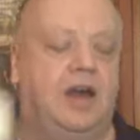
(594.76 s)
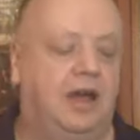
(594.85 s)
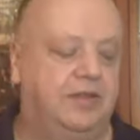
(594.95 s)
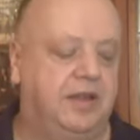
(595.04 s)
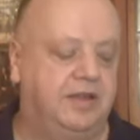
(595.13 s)

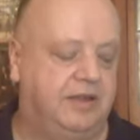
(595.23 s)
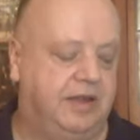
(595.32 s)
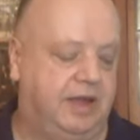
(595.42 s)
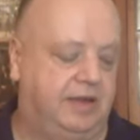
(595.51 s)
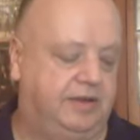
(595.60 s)
and then you
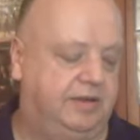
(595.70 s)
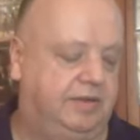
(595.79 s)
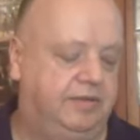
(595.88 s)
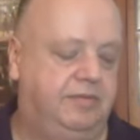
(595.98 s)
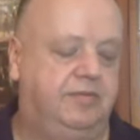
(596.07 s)
get
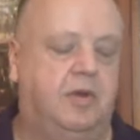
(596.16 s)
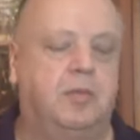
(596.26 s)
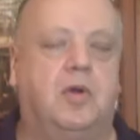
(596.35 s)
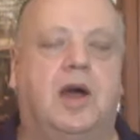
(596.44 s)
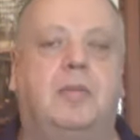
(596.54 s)

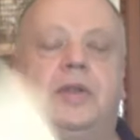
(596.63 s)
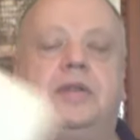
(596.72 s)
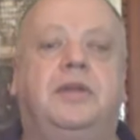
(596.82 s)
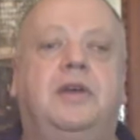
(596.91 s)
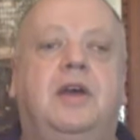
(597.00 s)
From a
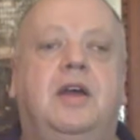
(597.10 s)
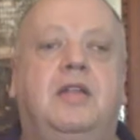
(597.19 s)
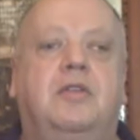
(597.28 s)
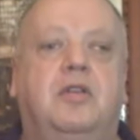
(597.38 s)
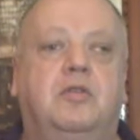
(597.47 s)
Rabbit.
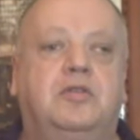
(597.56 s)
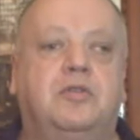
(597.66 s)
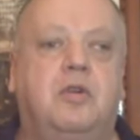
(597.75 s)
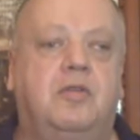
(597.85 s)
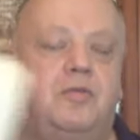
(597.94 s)
Now those
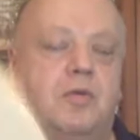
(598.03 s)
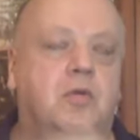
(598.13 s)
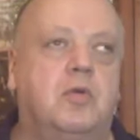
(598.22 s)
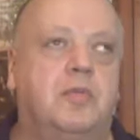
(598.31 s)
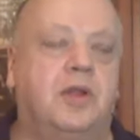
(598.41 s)
are all
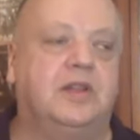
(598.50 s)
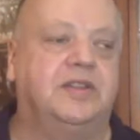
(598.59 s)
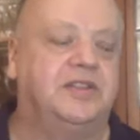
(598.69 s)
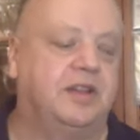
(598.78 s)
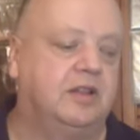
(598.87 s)
four
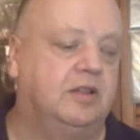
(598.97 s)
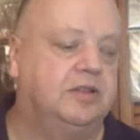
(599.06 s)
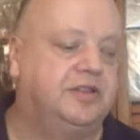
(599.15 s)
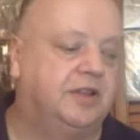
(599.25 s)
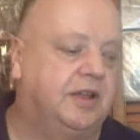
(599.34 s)
brilliant
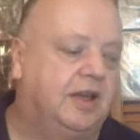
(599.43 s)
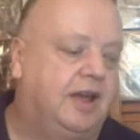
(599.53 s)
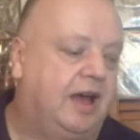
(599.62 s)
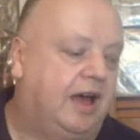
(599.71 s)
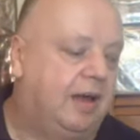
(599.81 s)
singles.
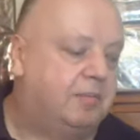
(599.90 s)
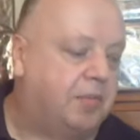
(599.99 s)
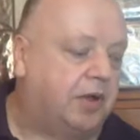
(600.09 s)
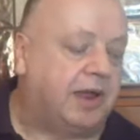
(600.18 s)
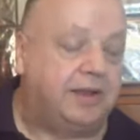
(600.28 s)

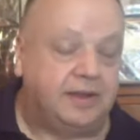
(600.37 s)
But I